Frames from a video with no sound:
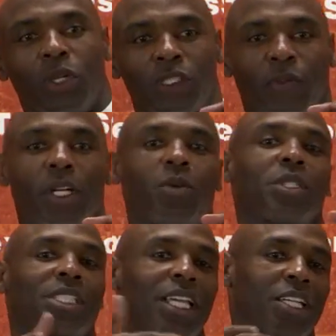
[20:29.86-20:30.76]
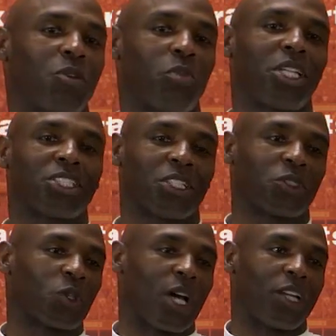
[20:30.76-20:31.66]
his friend was taking the picture.
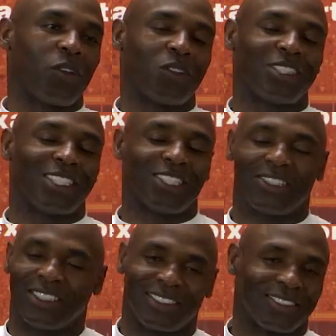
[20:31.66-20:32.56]
So I don't, you know.